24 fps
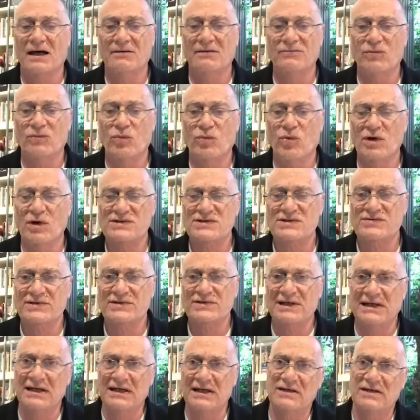what's
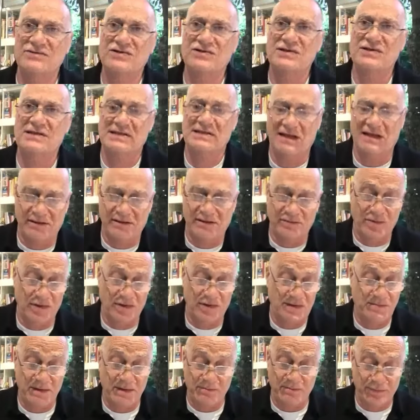really interesting, and
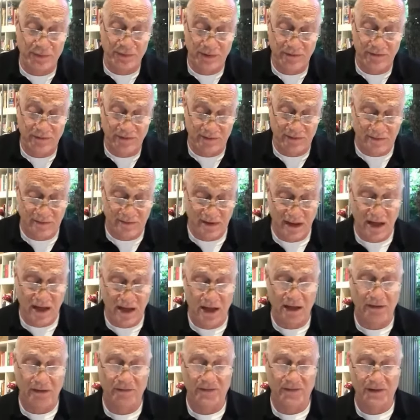what's been proven
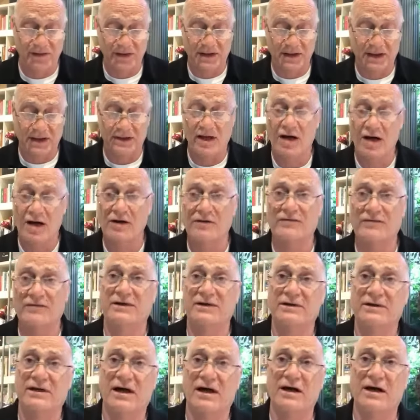over and over
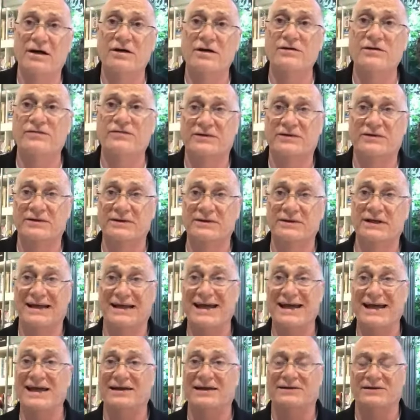and over
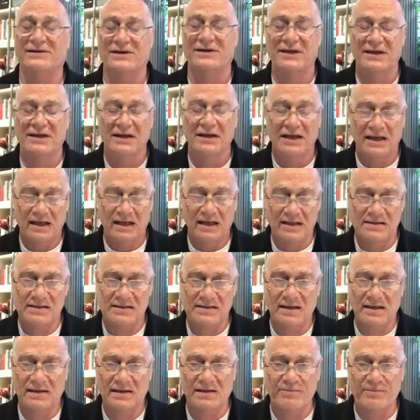again, is
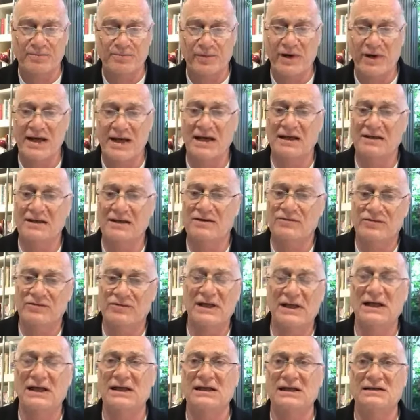that the brain
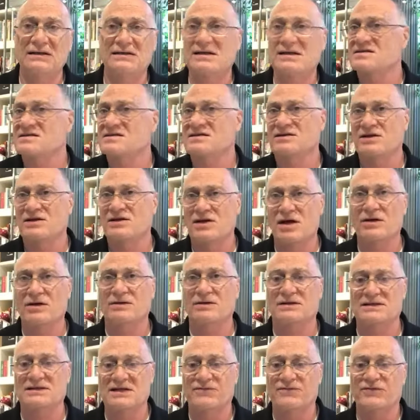really doesn't know
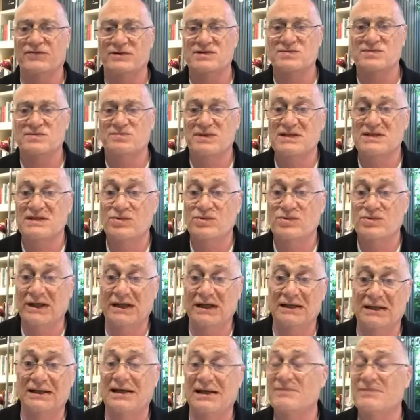the difference
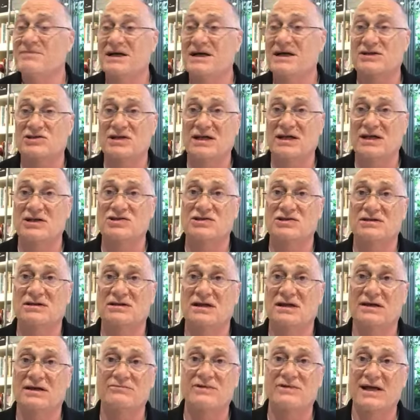between imagination
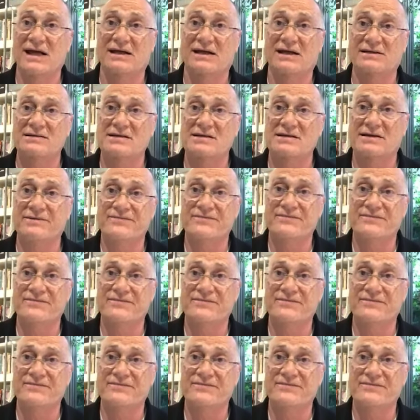and reality.